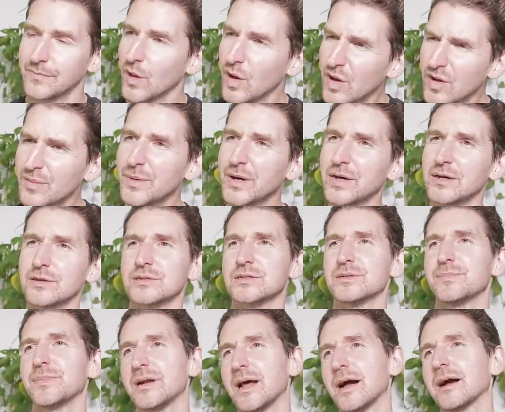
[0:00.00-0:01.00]

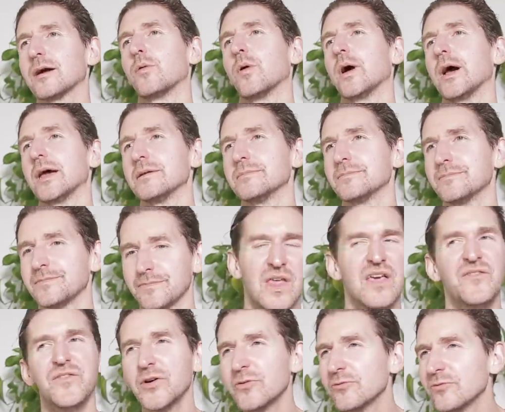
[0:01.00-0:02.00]
Almost, but not quite.
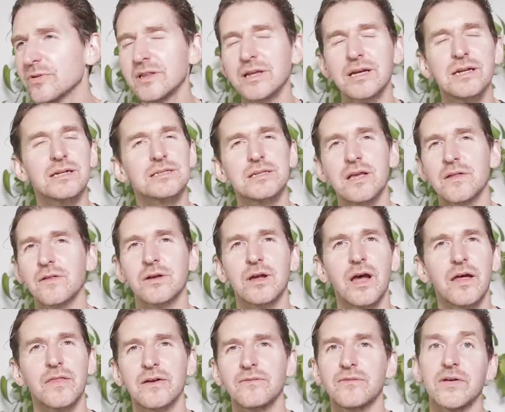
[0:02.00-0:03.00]
If you're really into Southern
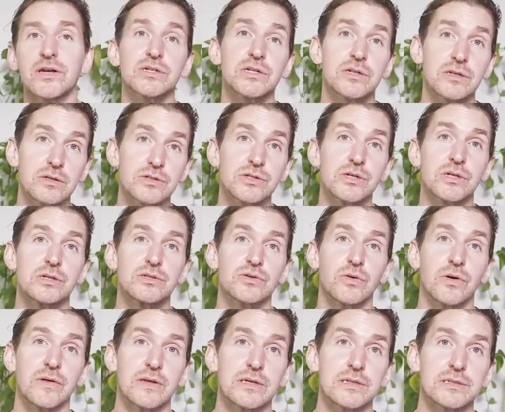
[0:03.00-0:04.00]
Gothic fiction, you should
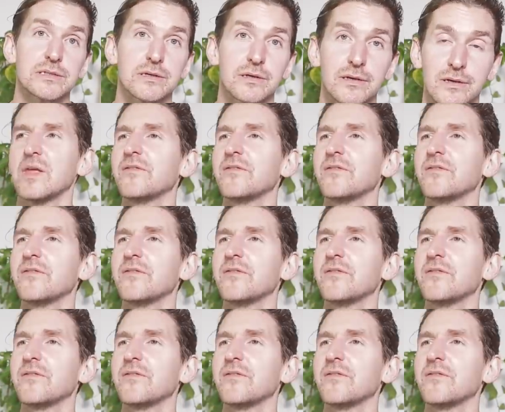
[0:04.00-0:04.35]
enjoy this.